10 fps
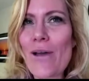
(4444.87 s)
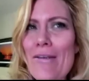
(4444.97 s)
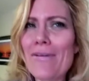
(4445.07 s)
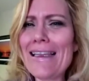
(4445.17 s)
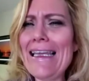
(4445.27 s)
do
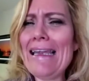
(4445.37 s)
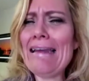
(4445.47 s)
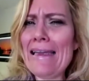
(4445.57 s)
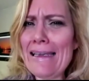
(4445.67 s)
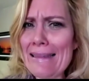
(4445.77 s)
I really
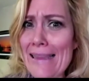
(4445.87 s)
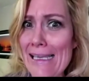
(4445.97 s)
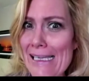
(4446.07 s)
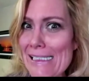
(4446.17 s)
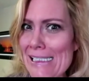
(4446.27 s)
need
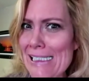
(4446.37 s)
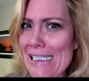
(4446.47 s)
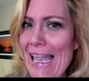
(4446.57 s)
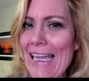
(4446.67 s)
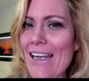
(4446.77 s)

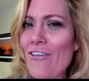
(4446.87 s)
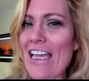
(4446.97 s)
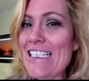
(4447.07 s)
this? And if I